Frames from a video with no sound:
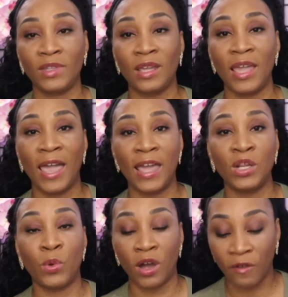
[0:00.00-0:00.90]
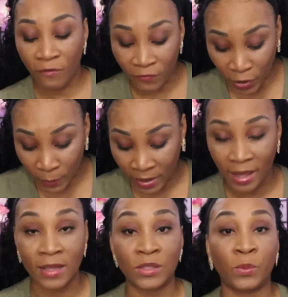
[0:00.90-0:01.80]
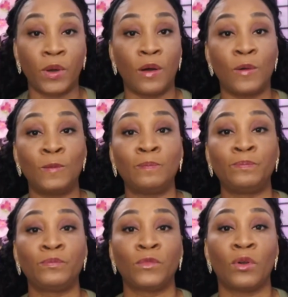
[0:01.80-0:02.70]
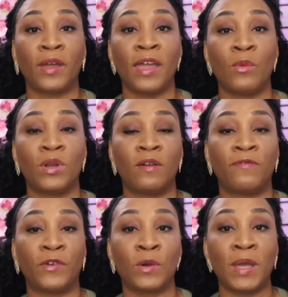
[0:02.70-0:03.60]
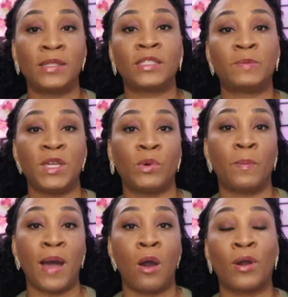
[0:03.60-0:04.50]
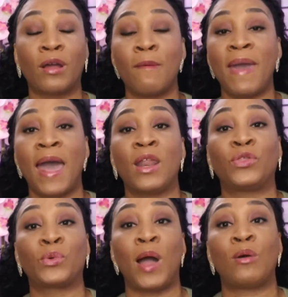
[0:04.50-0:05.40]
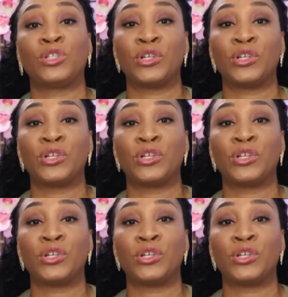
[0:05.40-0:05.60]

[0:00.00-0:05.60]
and you want to affirm it as well. Okay, you want to affirm it, speak with power, command it throughout your